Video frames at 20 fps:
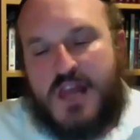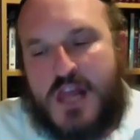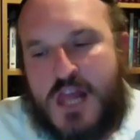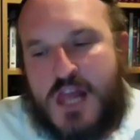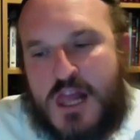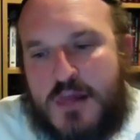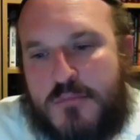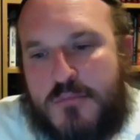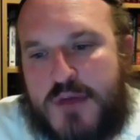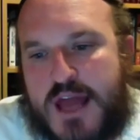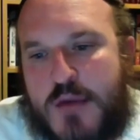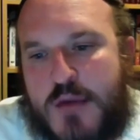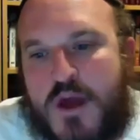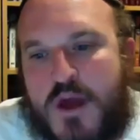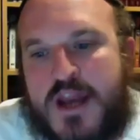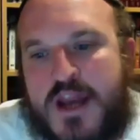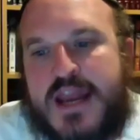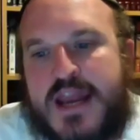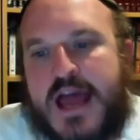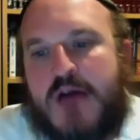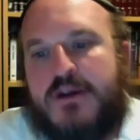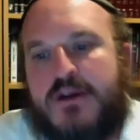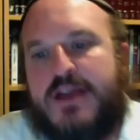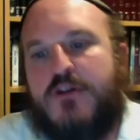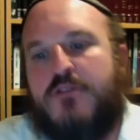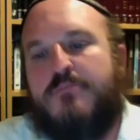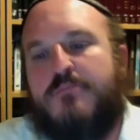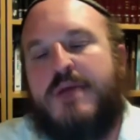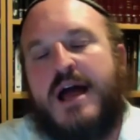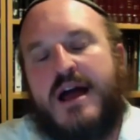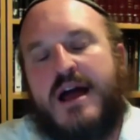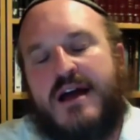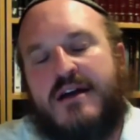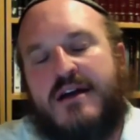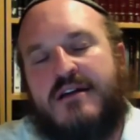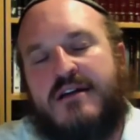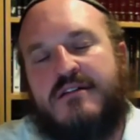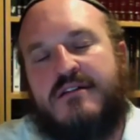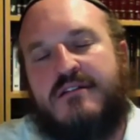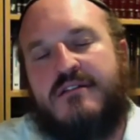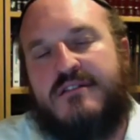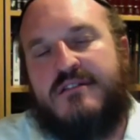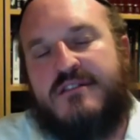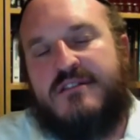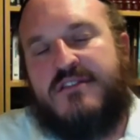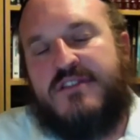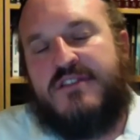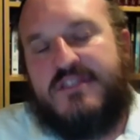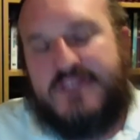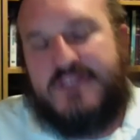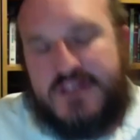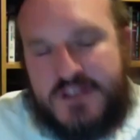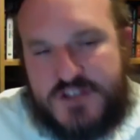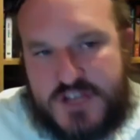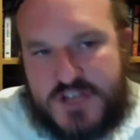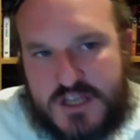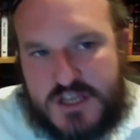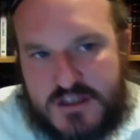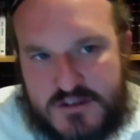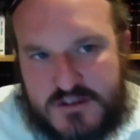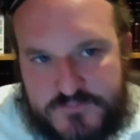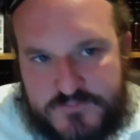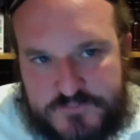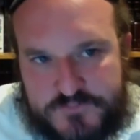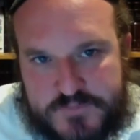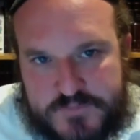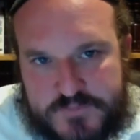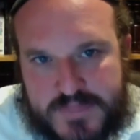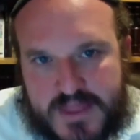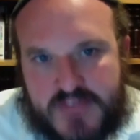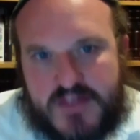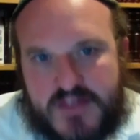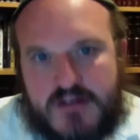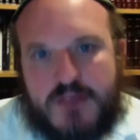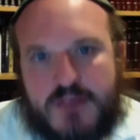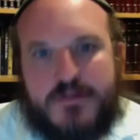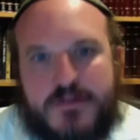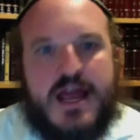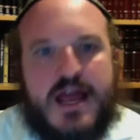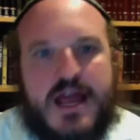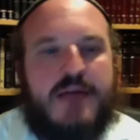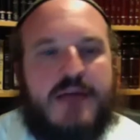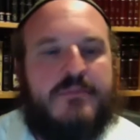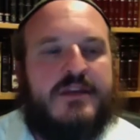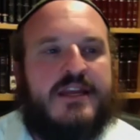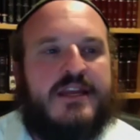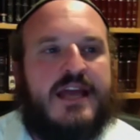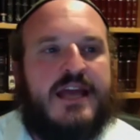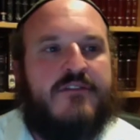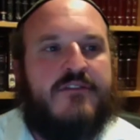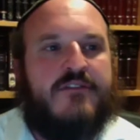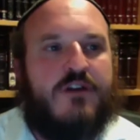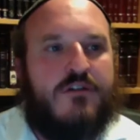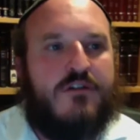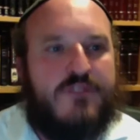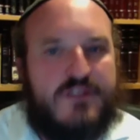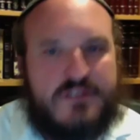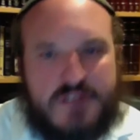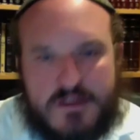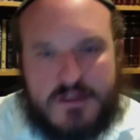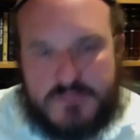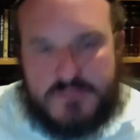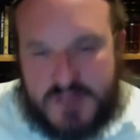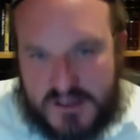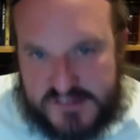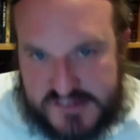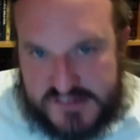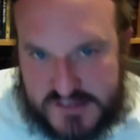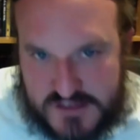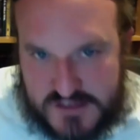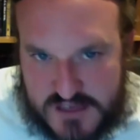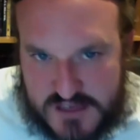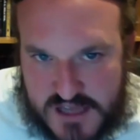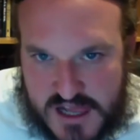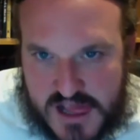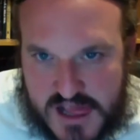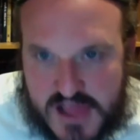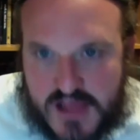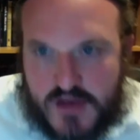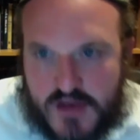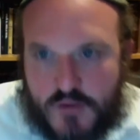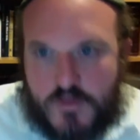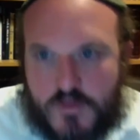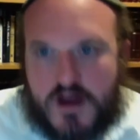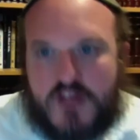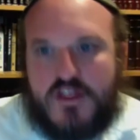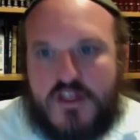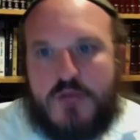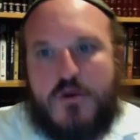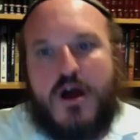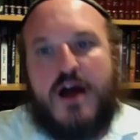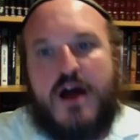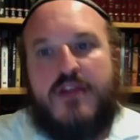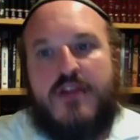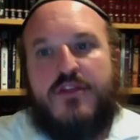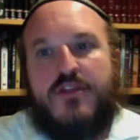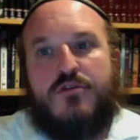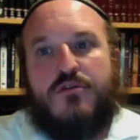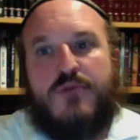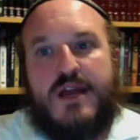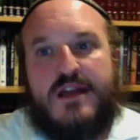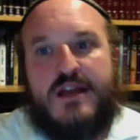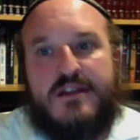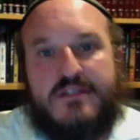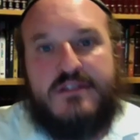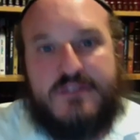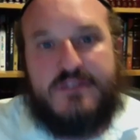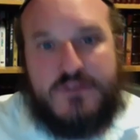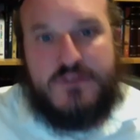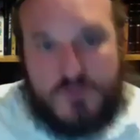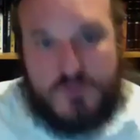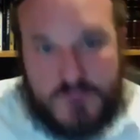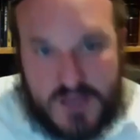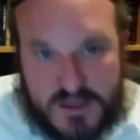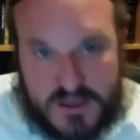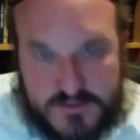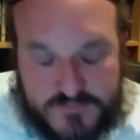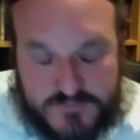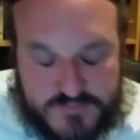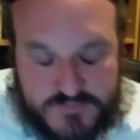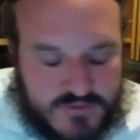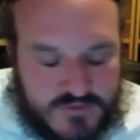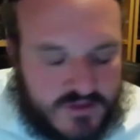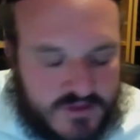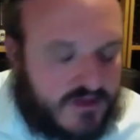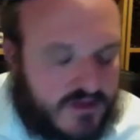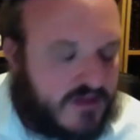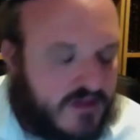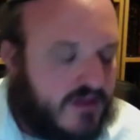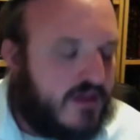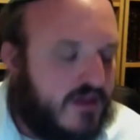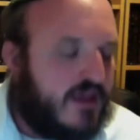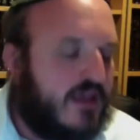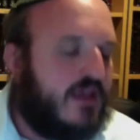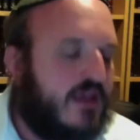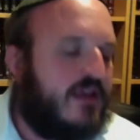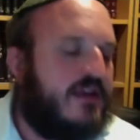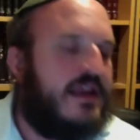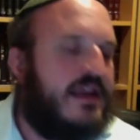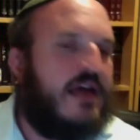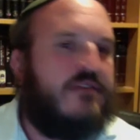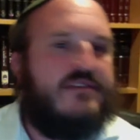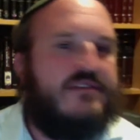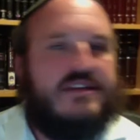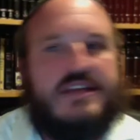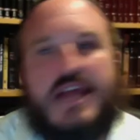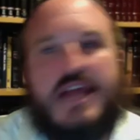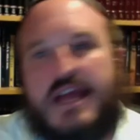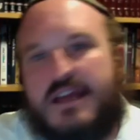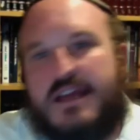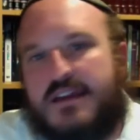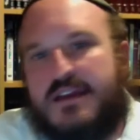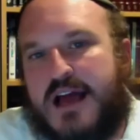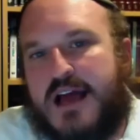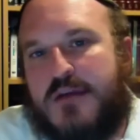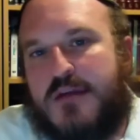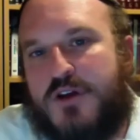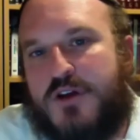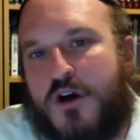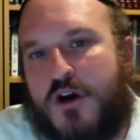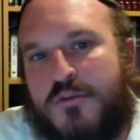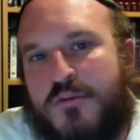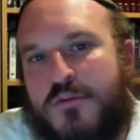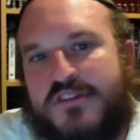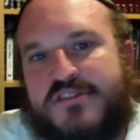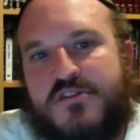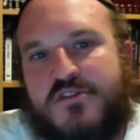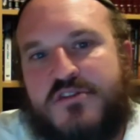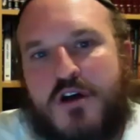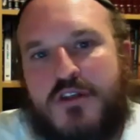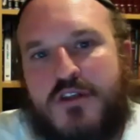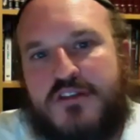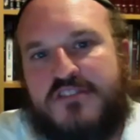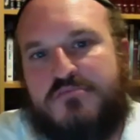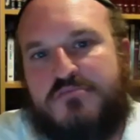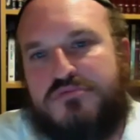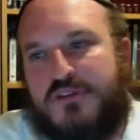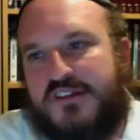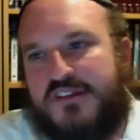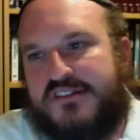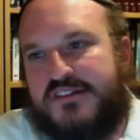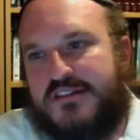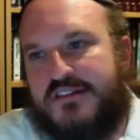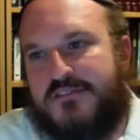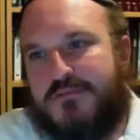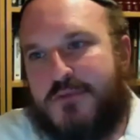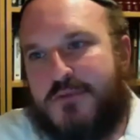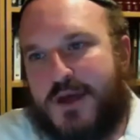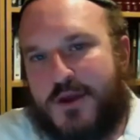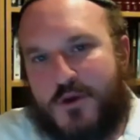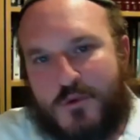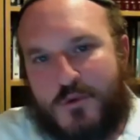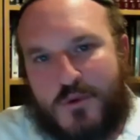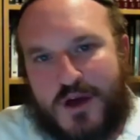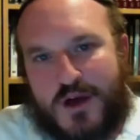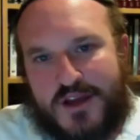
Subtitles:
But I want to now go back to the teaching that Rebbe Nachman gave over to Reb Nassim while they were on their way to Uman. Now tonight, I would almost call this Breslov 101.